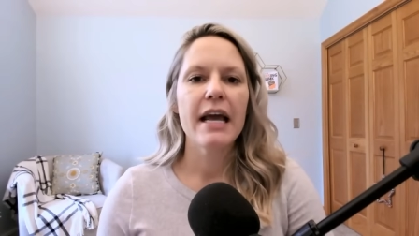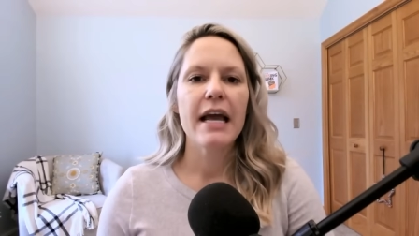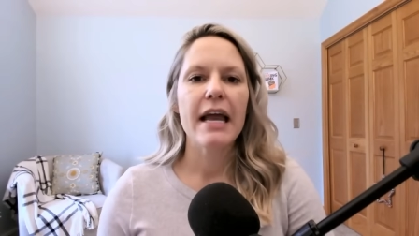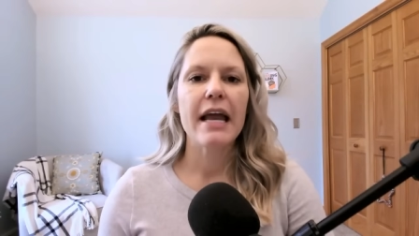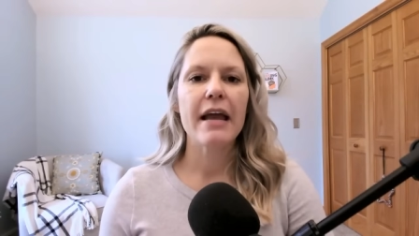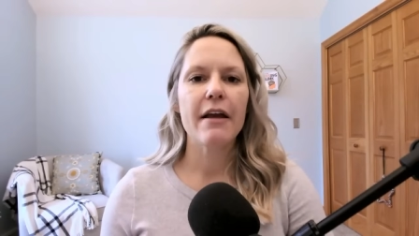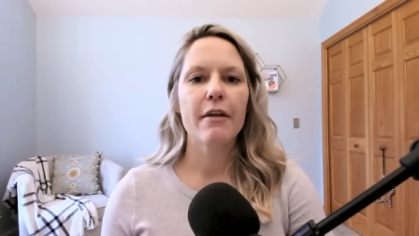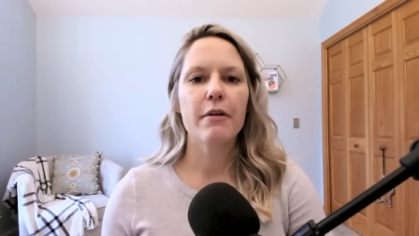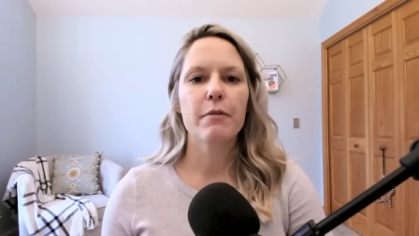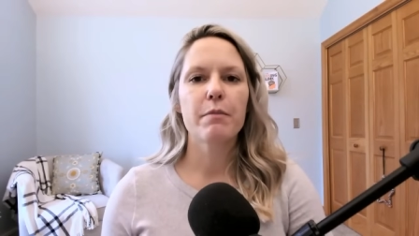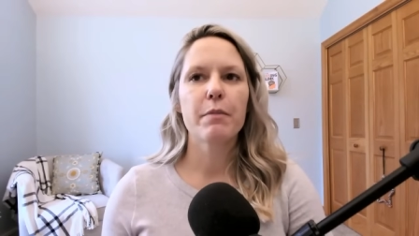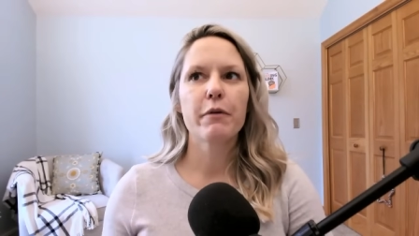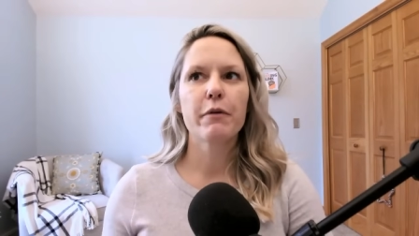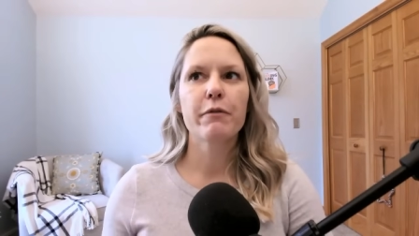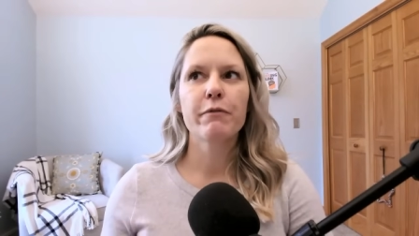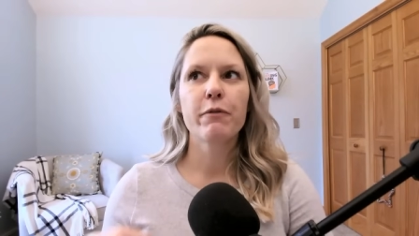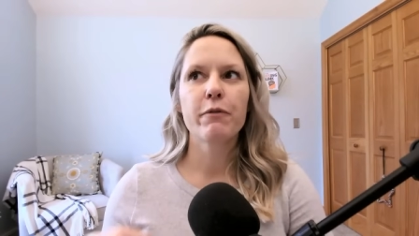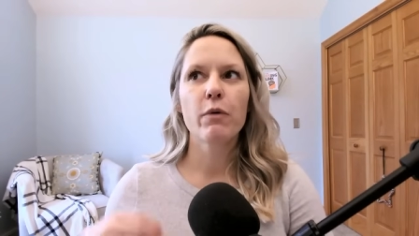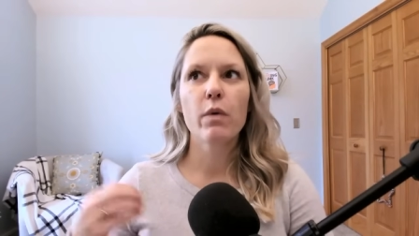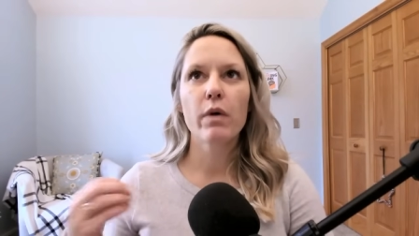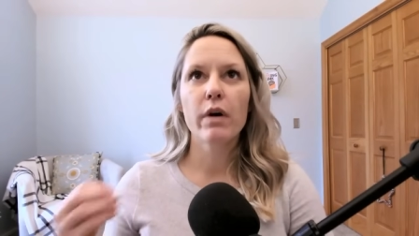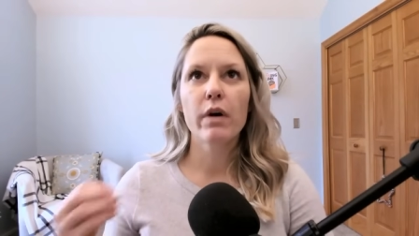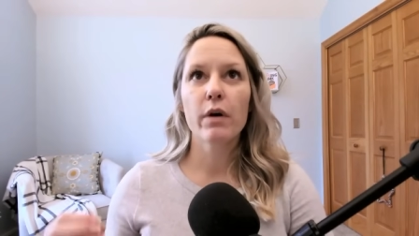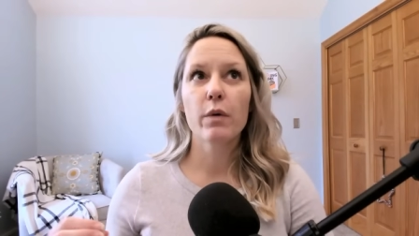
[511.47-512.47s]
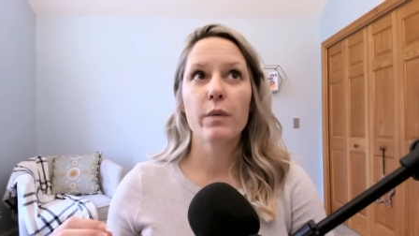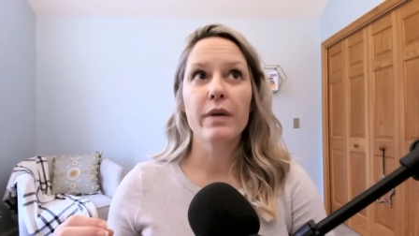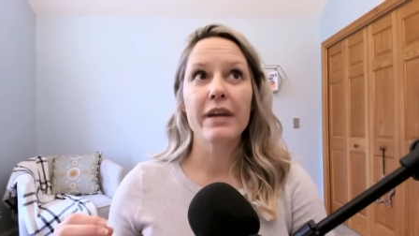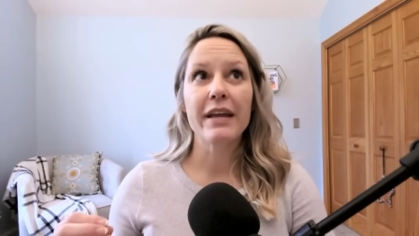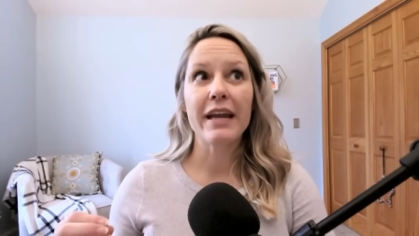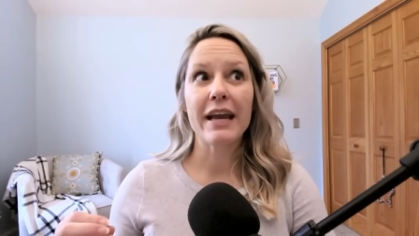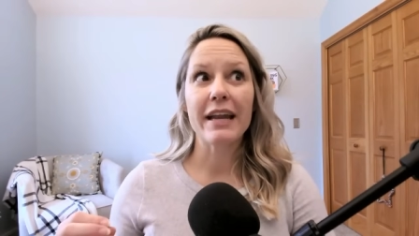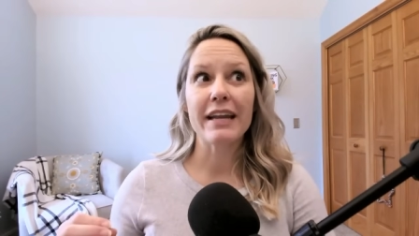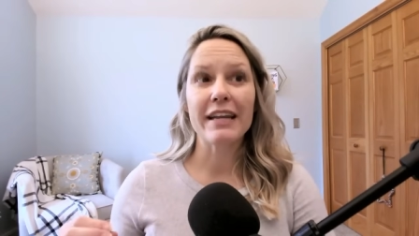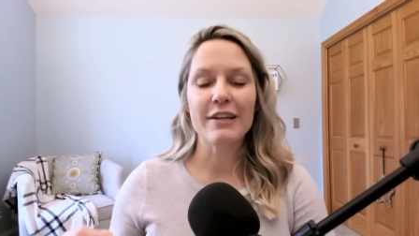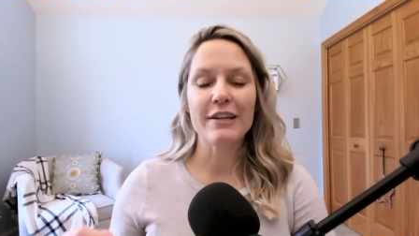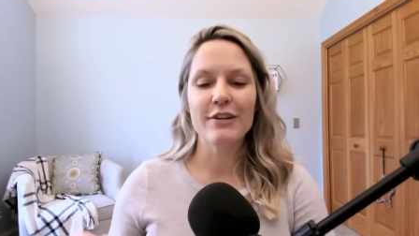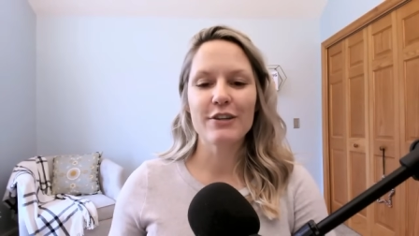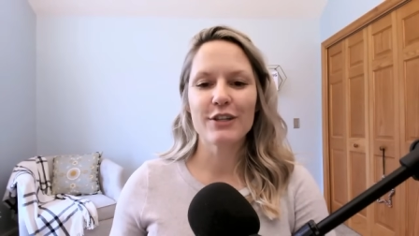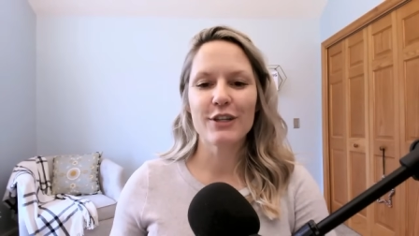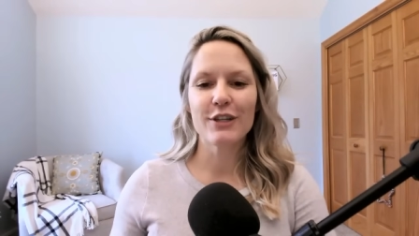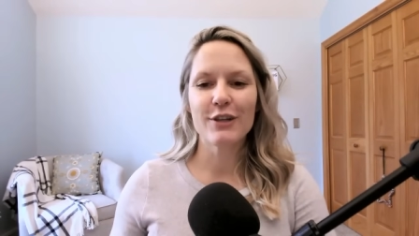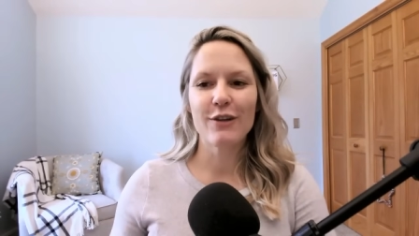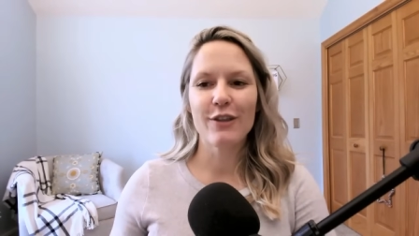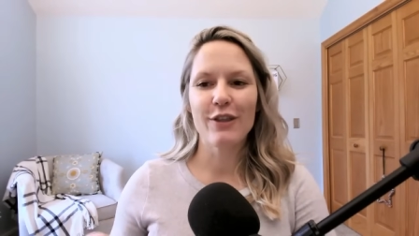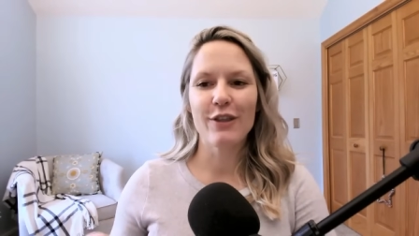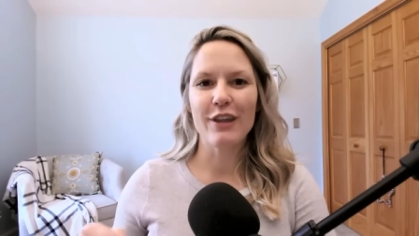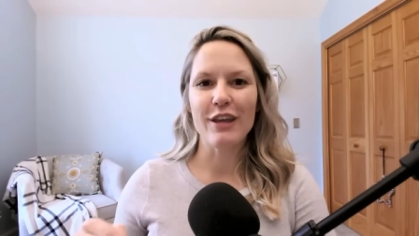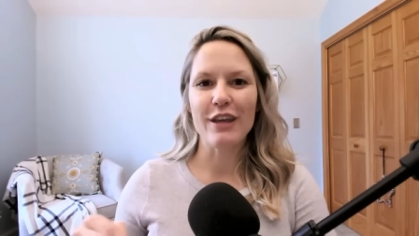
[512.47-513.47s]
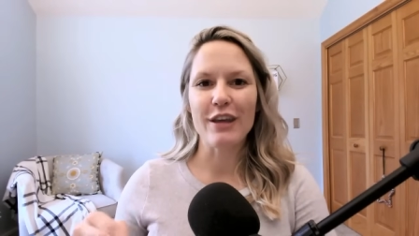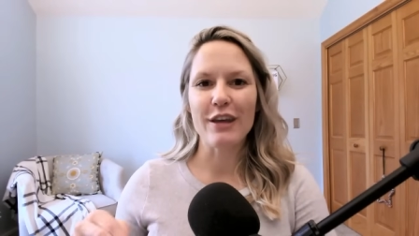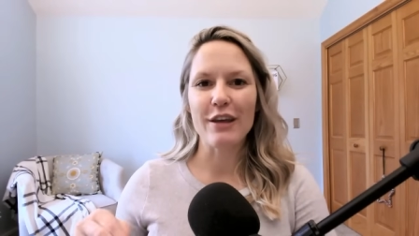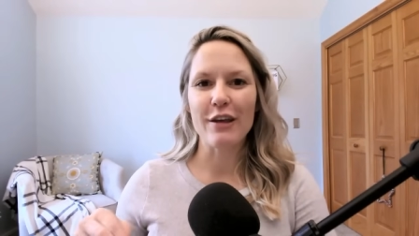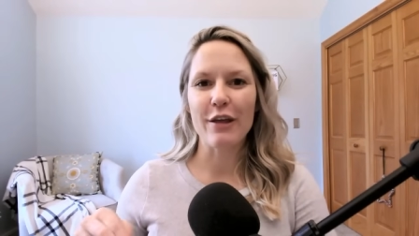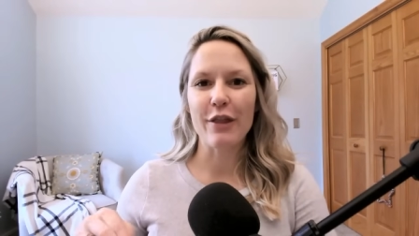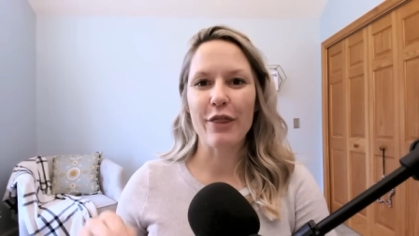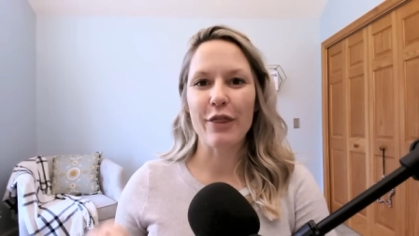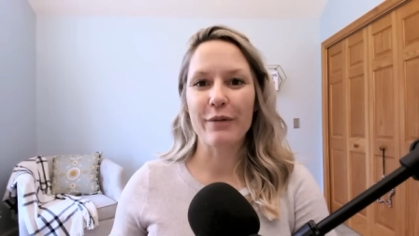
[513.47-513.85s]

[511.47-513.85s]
And before we get into the